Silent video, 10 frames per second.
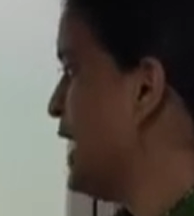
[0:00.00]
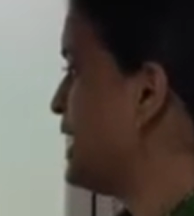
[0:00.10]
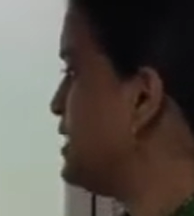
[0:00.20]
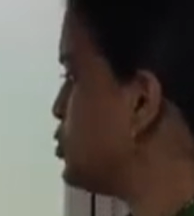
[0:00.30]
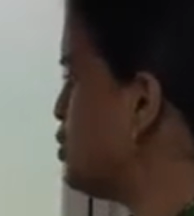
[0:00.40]

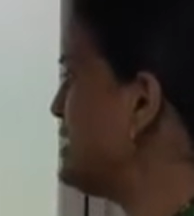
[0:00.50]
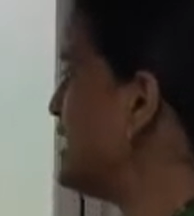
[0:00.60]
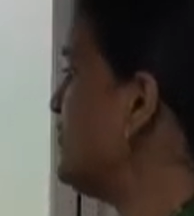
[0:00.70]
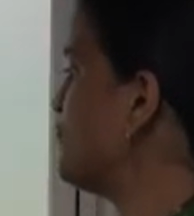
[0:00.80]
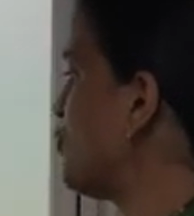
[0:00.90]
He ruled
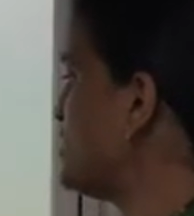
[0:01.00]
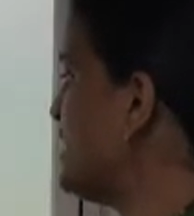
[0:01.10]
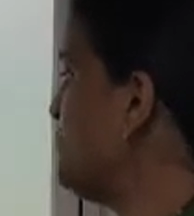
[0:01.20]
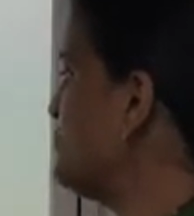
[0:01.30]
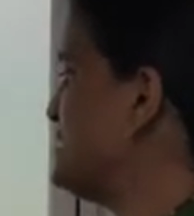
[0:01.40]
till
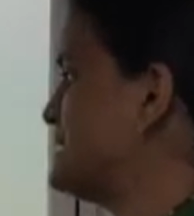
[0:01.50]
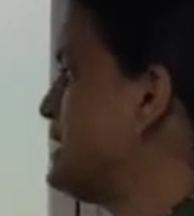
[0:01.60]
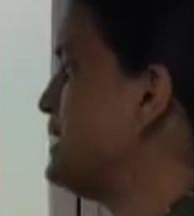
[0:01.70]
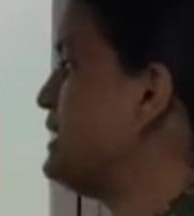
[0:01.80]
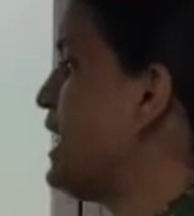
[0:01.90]
14
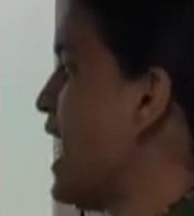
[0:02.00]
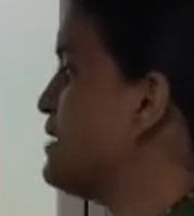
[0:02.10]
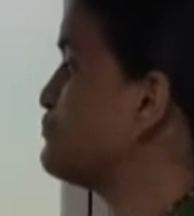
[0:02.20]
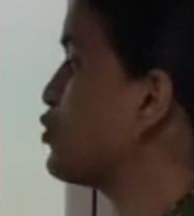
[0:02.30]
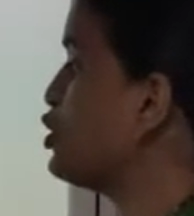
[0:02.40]
BCE
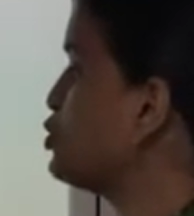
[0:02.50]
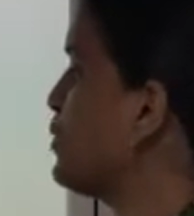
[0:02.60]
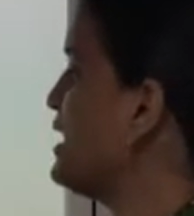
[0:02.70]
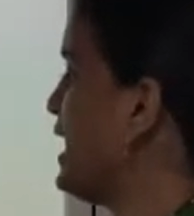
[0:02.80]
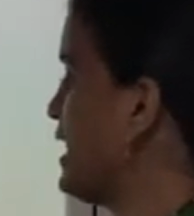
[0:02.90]
and brought to an